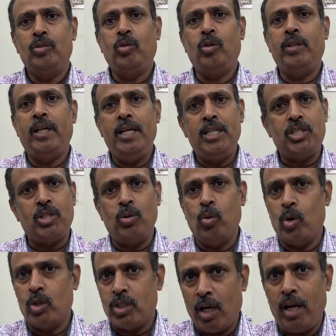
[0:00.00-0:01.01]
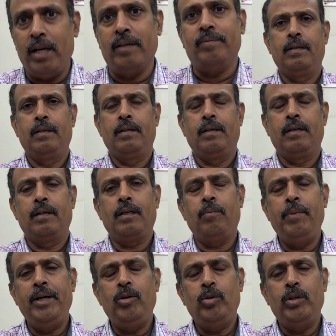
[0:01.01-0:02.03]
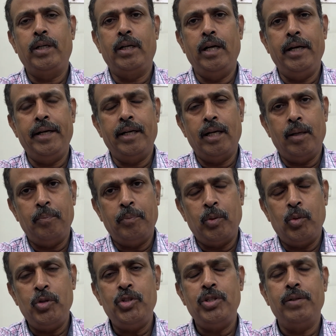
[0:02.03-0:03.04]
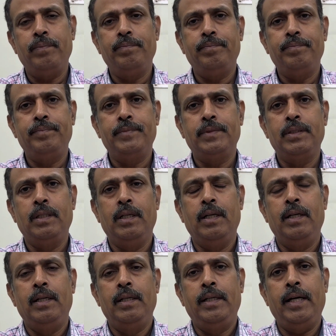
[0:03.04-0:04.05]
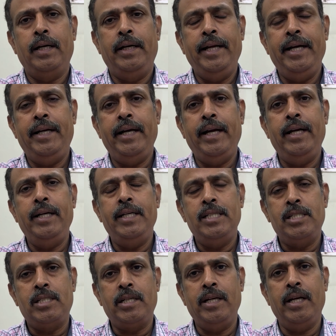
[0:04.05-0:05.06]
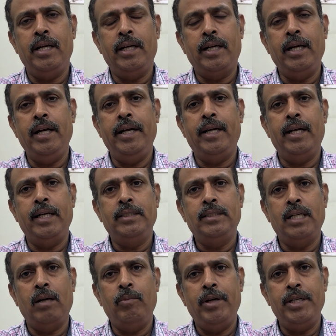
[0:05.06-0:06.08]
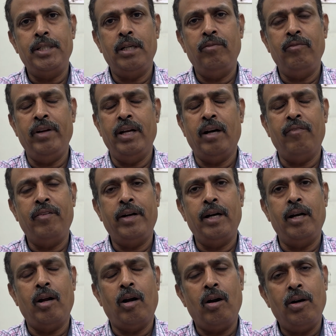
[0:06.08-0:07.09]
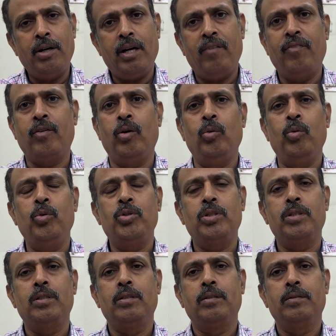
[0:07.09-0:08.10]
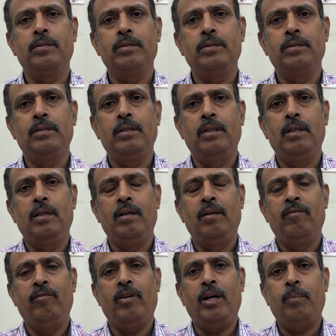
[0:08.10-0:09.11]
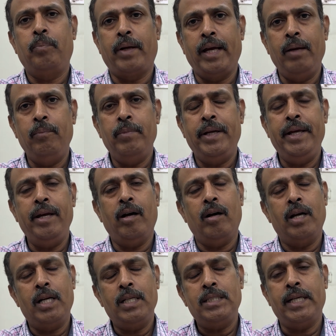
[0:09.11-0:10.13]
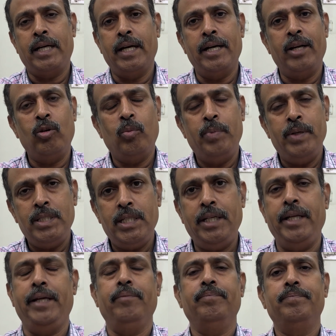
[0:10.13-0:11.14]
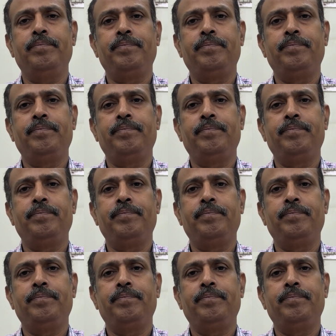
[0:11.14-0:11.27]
So the list goes on. Coming to the clinical approach, a detailed history and clinical examination will offer a lot of clues for primary or a secondary obesity.